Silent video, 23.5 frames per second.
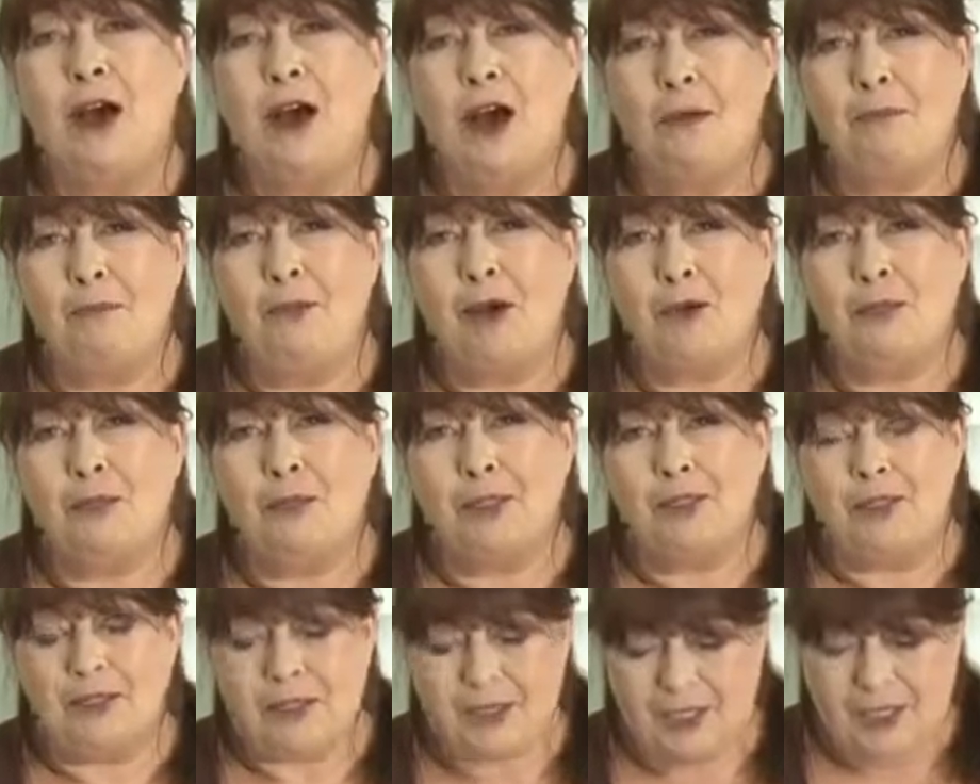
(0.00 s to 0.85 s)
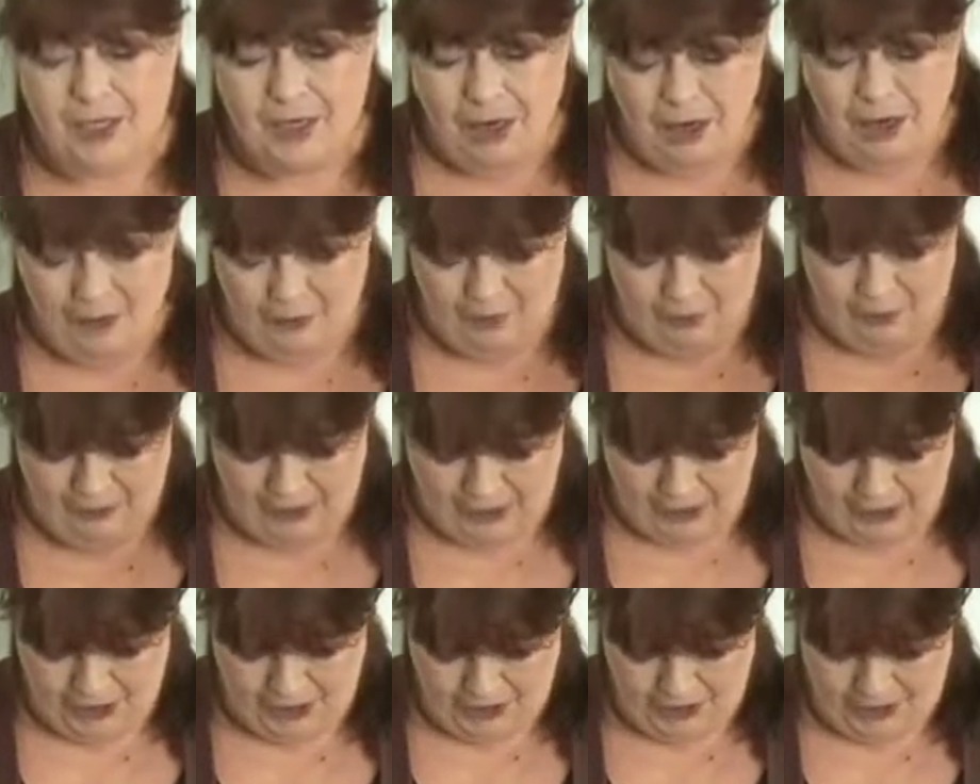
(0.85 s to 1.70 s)
A Moment of
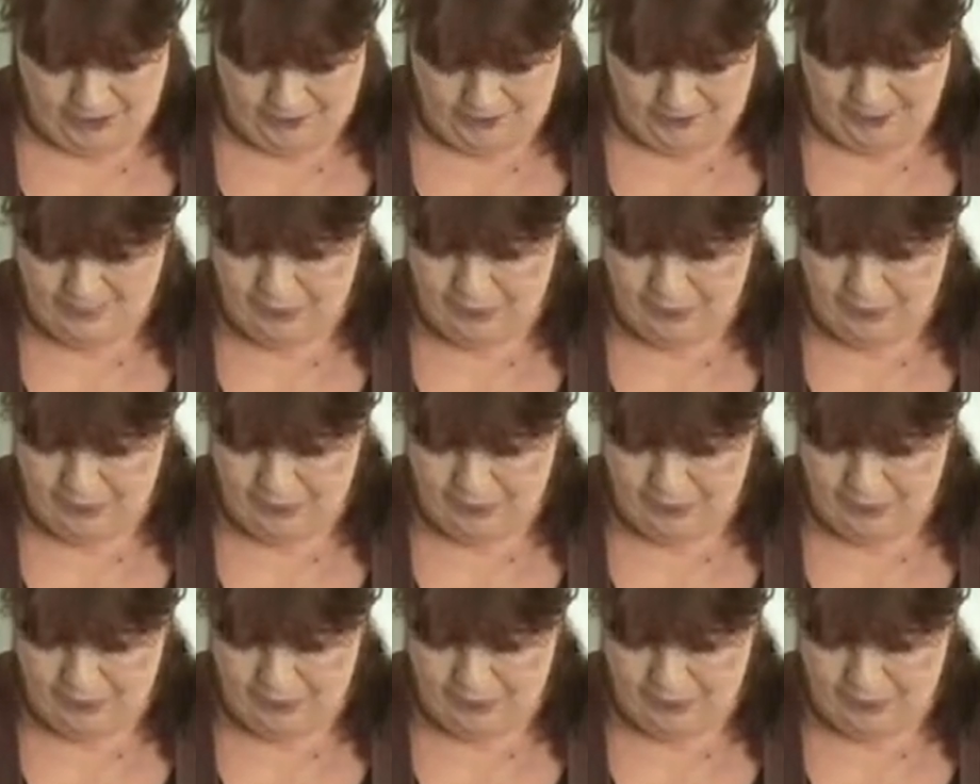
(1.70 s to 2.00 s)
Reflection.